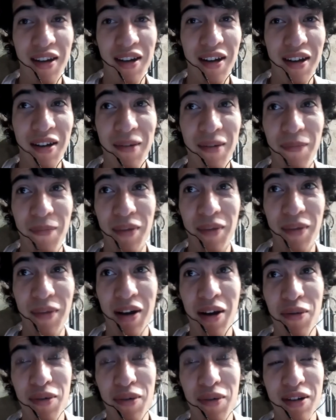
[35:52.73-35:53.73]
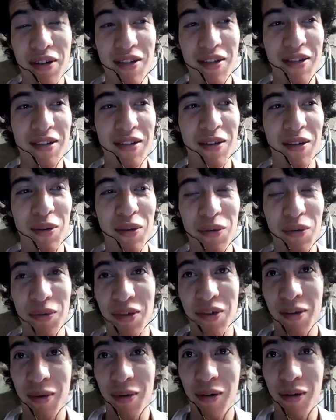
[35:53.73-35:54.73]
I was curious
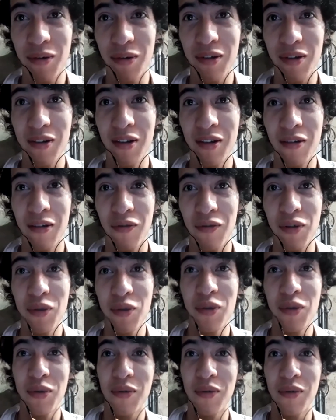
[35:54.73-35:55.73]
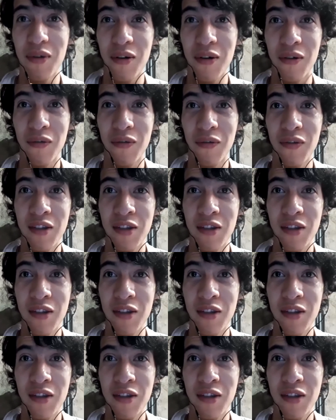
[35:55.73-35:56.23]
about the future of